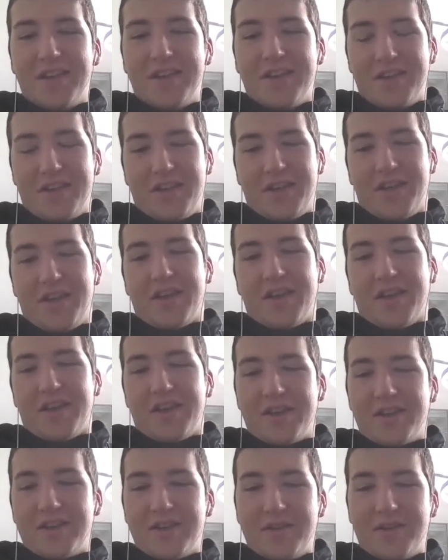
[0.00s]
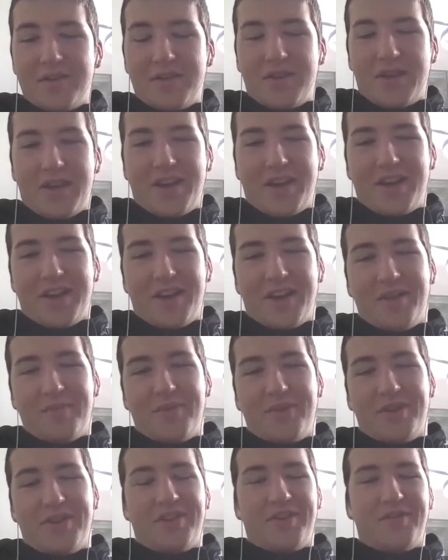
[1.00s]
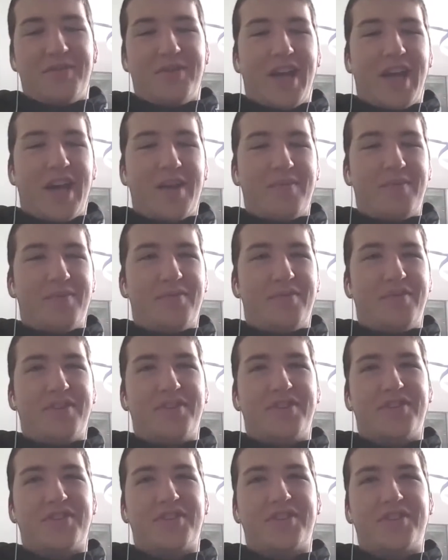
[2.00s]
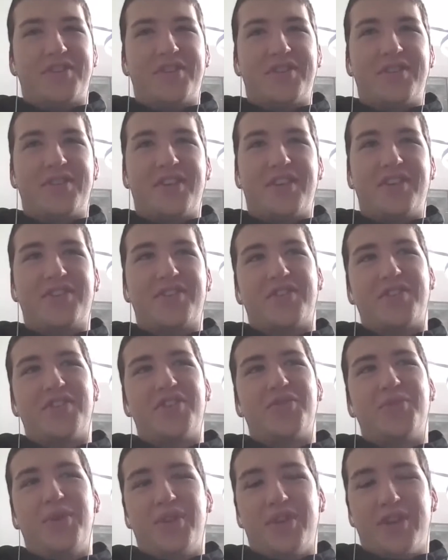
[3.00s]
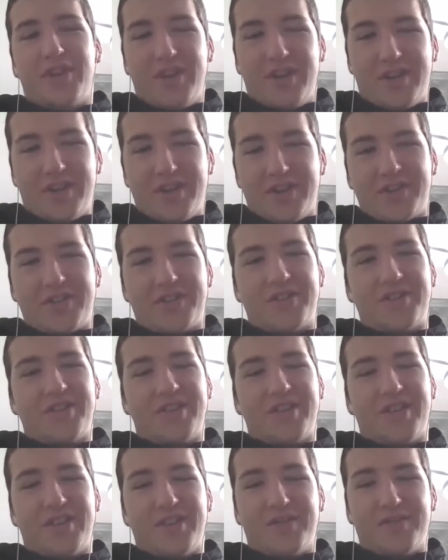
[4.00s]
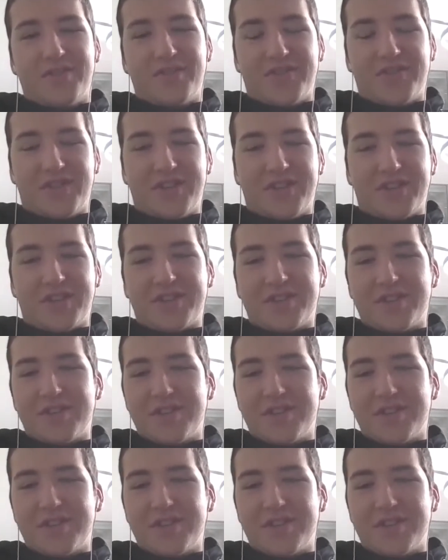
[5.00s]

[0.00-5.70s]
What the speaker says: Yeah. I mean, what happened was they started tweeting at us, and it was like